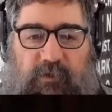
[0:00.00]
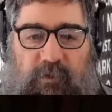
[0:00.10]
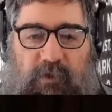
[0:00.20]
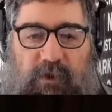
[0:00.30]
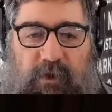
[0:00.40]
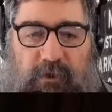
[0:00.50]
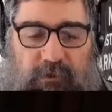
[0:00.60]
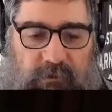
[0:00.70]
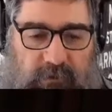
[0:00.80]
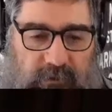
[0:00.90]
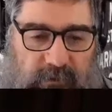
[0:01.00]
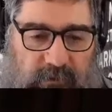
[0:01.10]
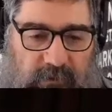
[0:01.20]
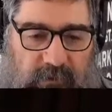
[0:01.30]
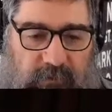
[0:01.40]
but I'm not gonna.
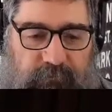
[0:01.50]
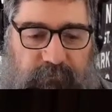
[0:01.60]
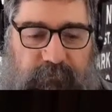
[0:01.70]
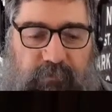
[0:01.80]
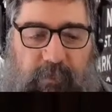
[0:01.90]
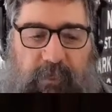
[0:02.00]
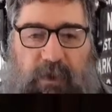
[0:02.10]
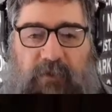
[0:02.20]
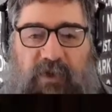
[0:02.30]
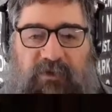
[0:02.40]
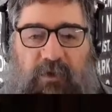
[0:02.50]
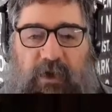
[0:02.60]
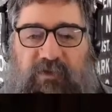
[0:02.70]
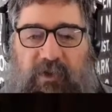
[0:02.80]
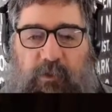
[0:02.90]
And that's not
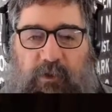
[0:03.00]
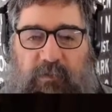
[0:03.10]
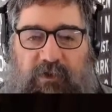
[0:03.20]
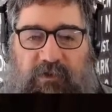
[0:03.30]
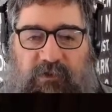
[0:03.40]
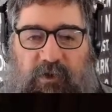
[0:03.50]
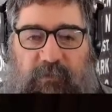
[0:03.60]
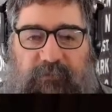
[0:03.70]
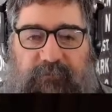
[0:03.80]
actually where I'm meant to stop.